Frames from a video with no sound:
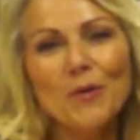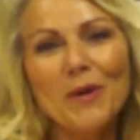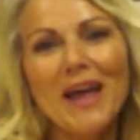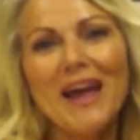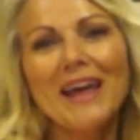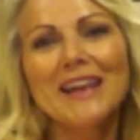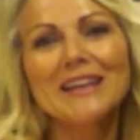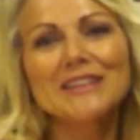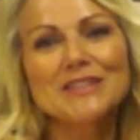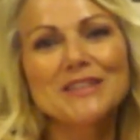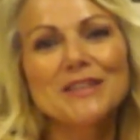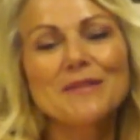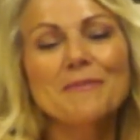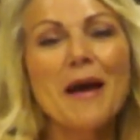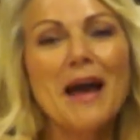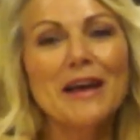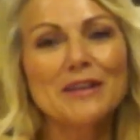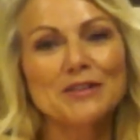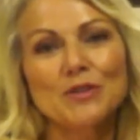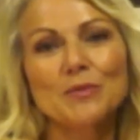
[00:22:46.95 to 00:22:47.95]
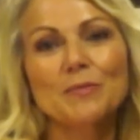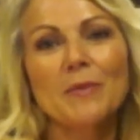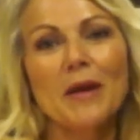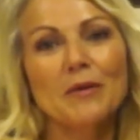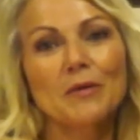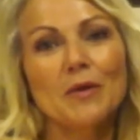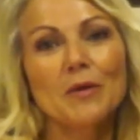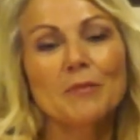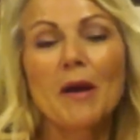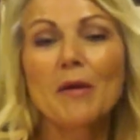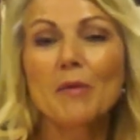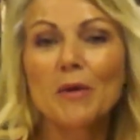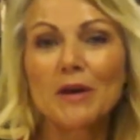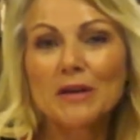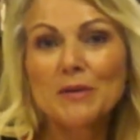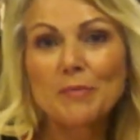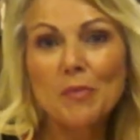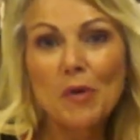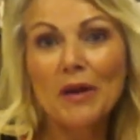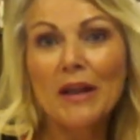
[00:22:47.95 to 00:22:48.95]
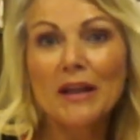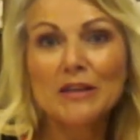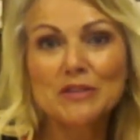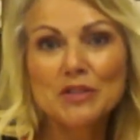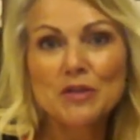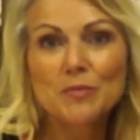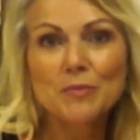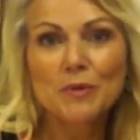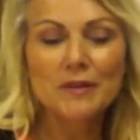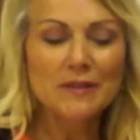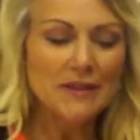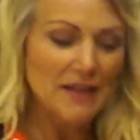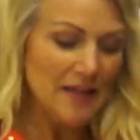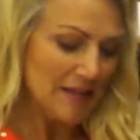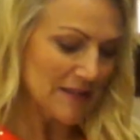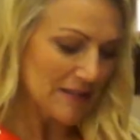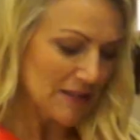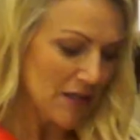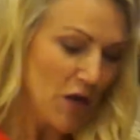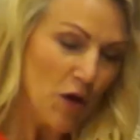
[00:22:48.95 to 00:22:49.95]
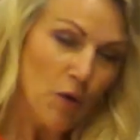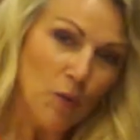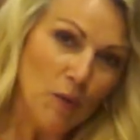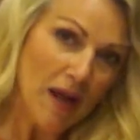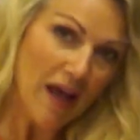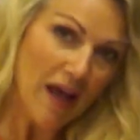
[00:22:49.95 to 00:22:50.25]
we head into the master bedroom, I wanted to point out 2 more things. We